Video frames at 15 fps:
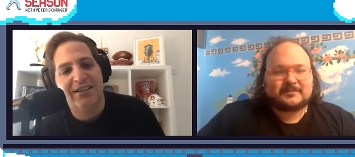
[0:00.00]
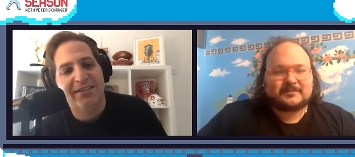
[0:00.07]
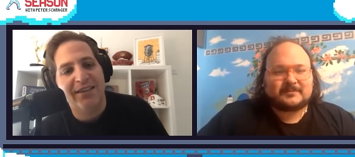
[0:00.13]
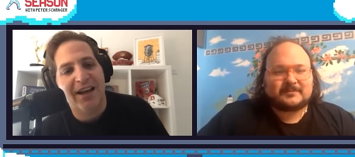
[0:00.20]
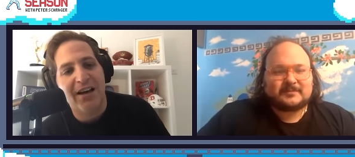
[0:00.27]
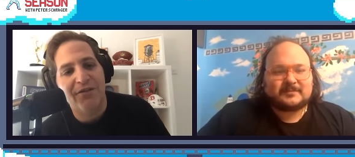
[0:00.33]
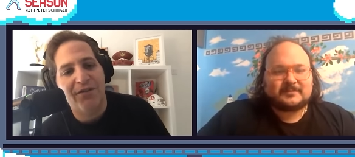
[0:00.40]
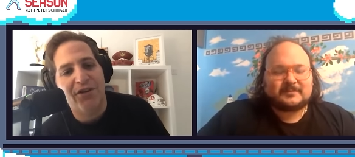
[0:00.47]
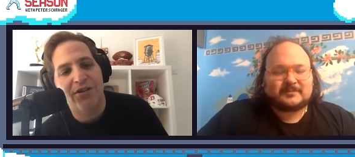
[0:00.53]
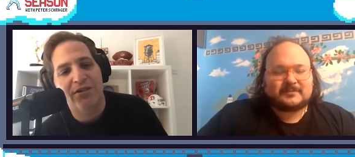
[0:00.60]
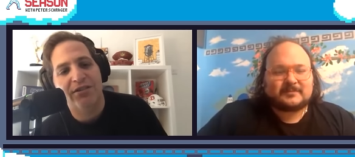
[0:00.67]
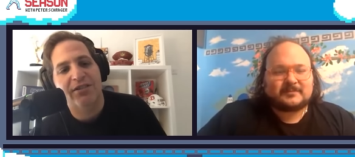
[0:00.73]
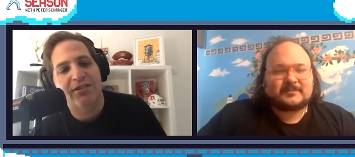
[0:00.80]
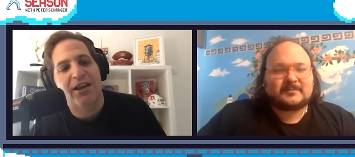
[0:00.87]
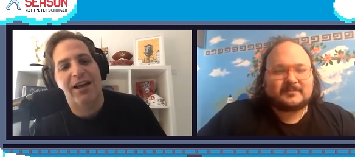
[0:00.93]

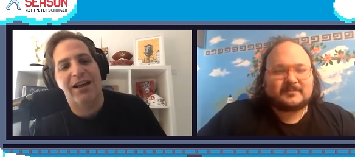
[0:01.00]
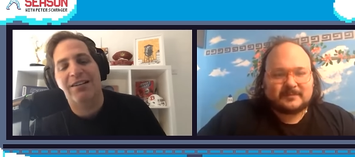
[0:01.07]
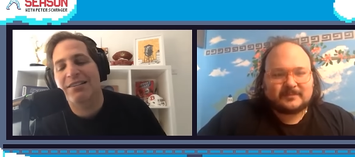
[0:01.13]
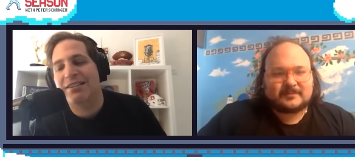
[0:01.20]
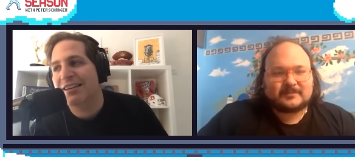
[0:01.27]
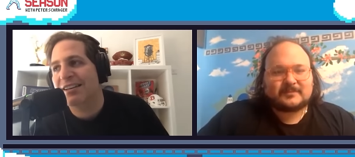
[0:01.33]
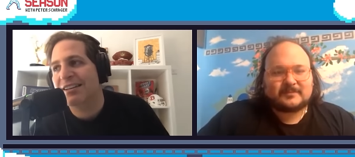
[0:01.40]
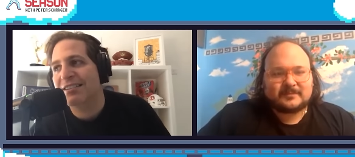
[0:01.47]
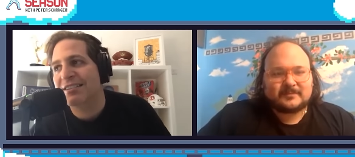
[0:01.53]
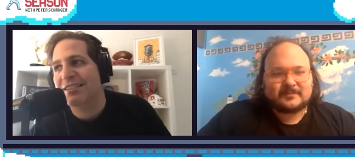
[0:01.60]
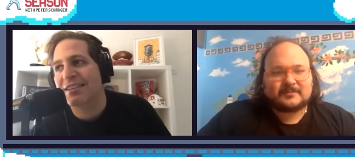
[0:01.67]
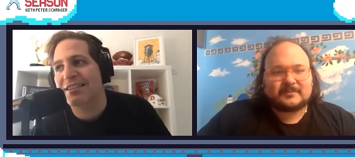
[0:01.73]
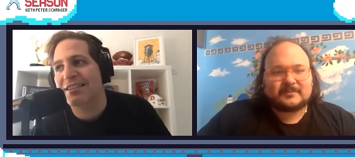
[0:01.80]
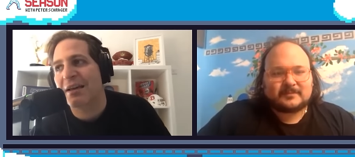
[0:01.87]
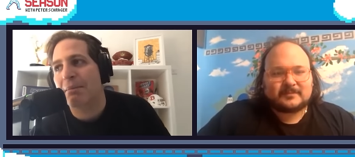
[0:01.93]
Speaker 1: Stavros Halkias
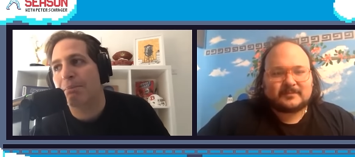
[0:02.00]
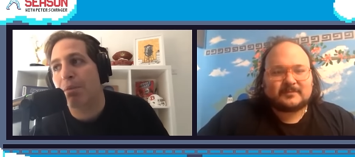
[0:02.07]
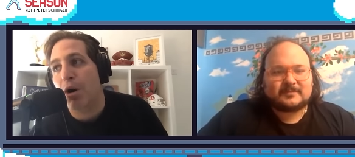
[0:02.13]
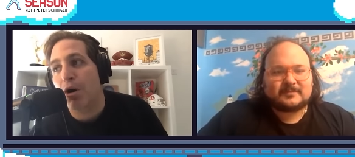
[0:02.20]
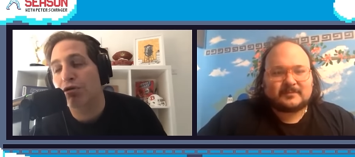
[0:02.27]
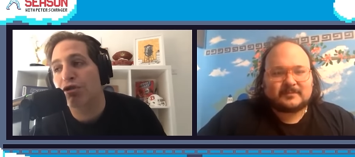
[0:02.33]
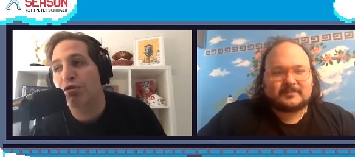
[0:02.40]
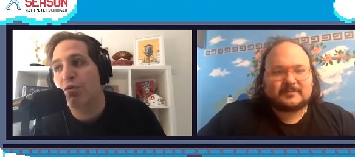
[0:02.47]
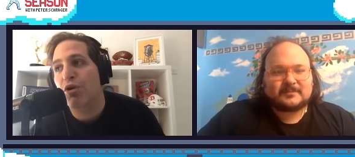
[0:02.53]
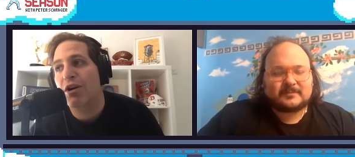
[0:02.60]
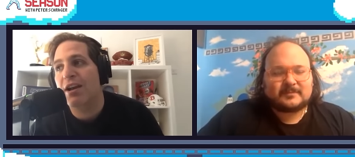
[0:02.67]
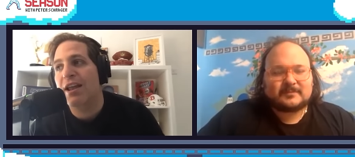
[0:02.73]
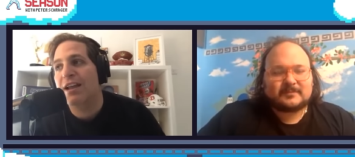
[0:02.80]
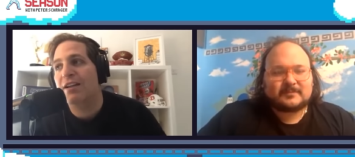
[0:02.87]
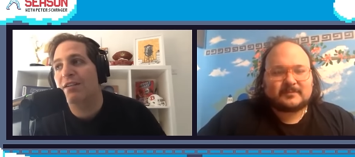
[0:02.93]
is a Baltimore
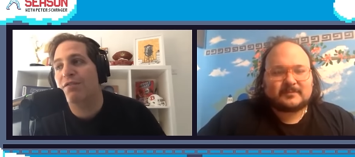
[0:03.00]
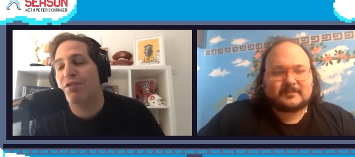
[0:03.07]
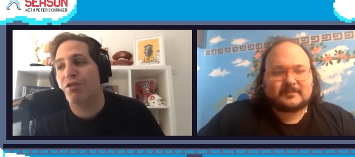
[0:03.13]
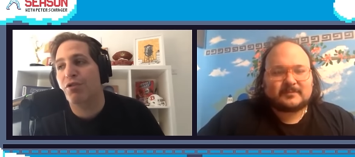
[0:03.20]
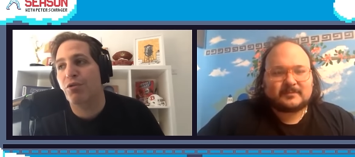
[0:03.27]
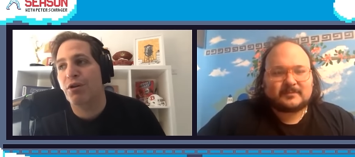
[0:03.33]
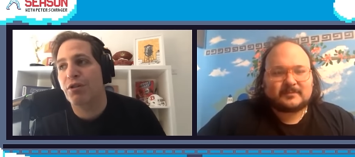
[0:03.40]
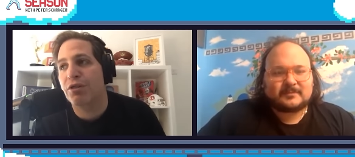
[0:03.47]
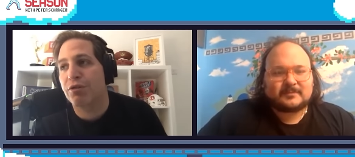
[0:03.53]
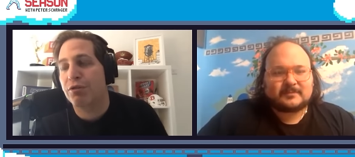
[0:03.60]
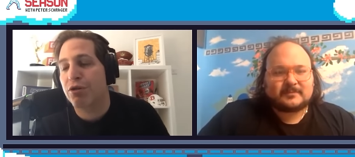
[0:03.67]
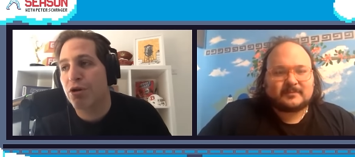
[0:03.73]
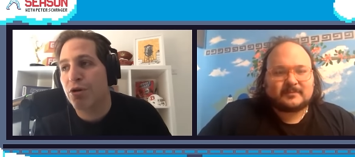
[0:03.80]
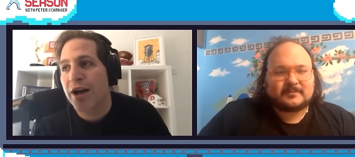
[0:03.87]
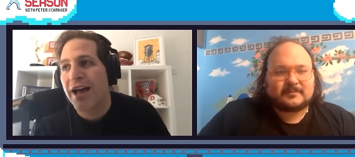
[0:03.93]
native through and
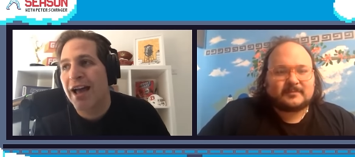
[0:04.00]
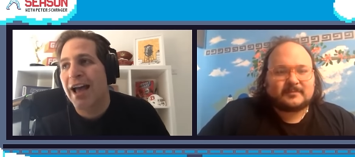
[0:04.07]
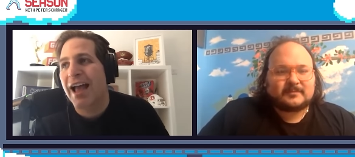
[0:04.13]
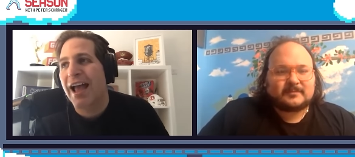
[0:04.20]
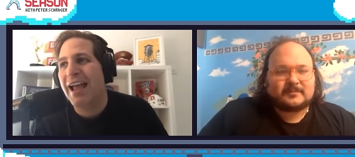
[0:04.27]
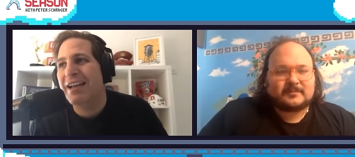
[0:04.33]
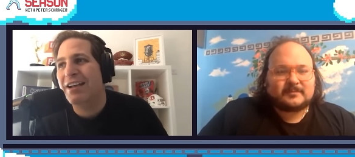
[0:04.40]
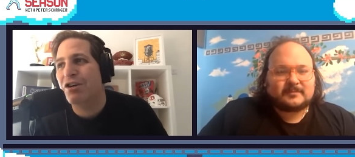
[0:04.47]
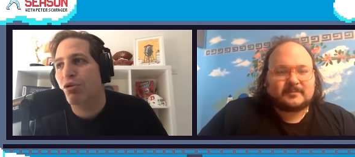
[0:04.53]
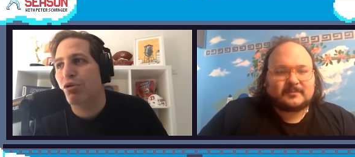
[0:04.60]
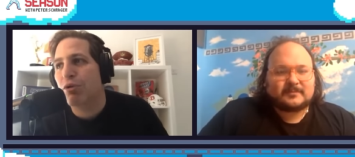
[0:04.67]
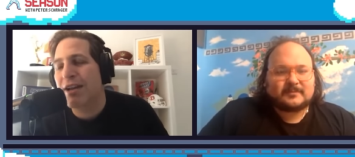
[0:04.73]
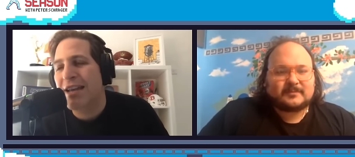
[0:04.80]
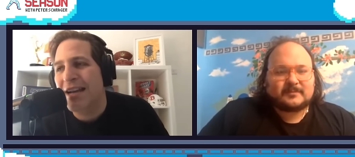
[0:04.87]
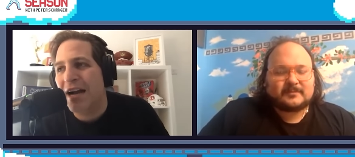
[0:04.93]
through, a
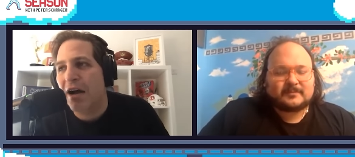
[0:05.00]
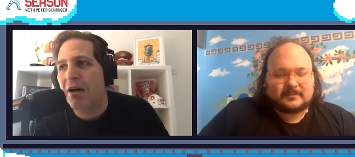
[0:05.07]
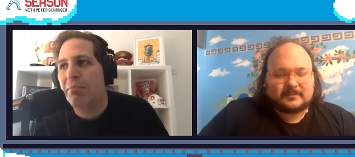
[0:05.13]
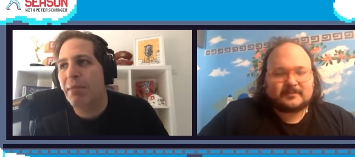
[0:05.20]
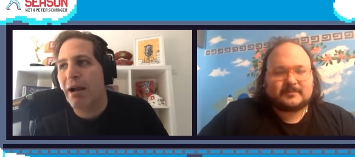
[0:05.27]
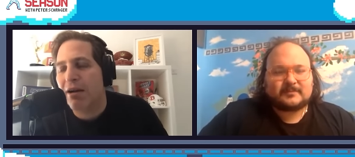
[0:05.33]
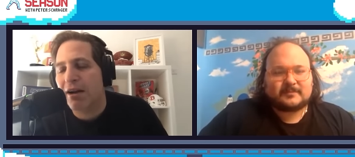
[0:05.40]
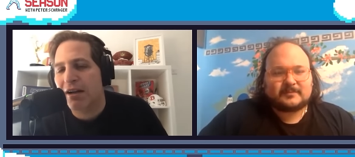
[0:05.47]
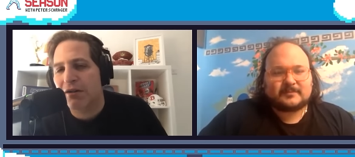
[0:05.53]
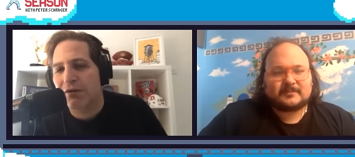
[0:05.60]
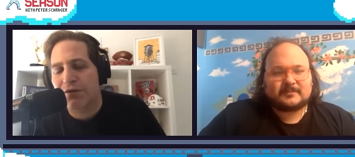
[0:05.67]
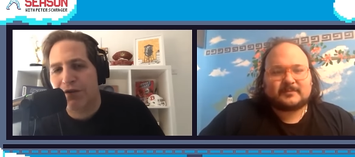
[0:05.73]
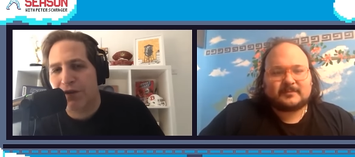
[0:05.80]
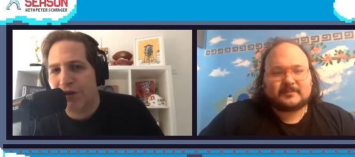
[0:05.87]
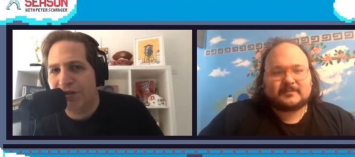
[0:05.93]
Greek-American
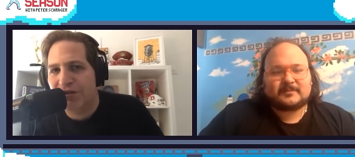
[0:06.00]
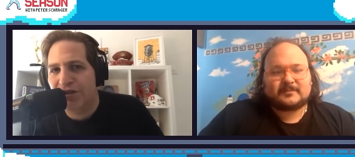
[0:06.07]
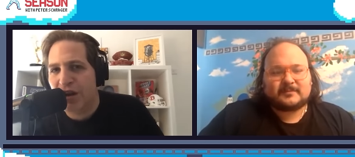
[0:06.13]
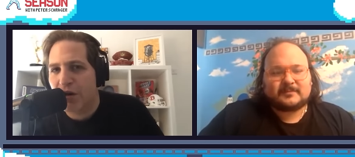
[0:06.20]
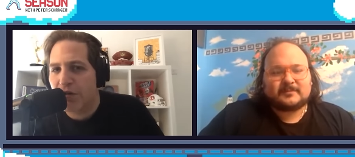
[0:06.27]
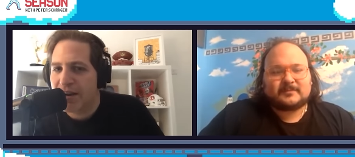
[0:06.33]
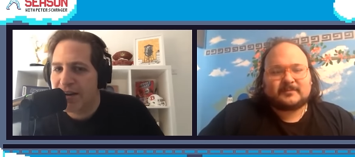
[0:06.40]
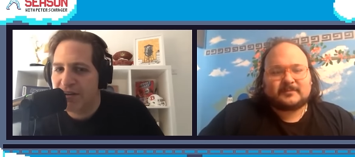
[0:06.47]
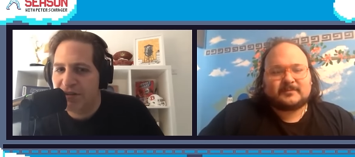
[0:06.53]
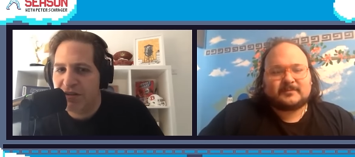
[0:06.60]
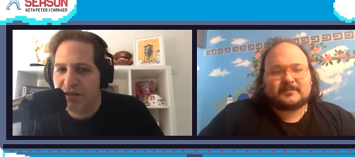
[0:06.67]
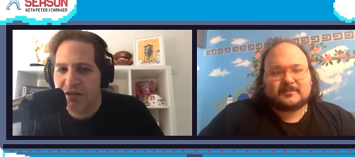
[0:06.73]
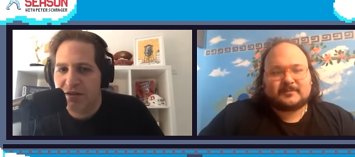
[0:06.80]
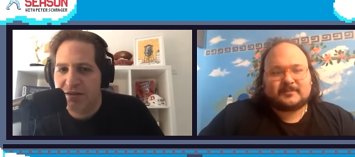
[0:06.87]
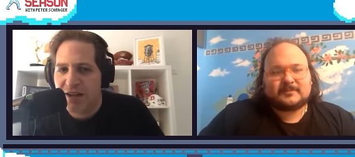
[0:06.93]
first
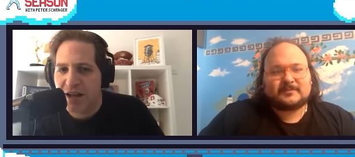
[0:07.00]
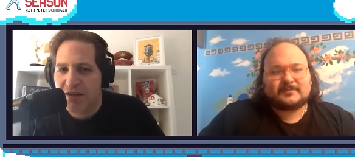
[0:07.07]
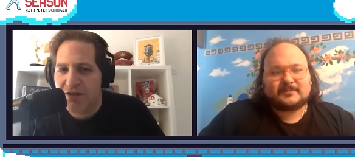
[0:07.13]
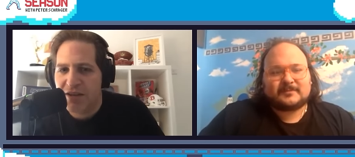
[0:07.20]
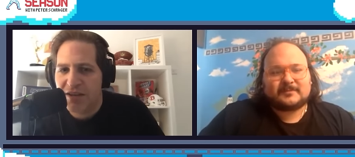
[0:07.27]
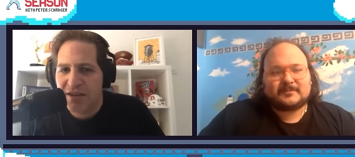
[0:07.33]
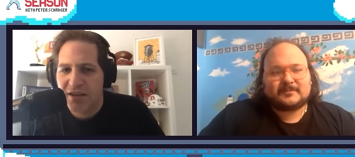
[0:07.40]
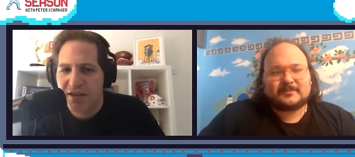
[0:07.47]
generation, Stavi?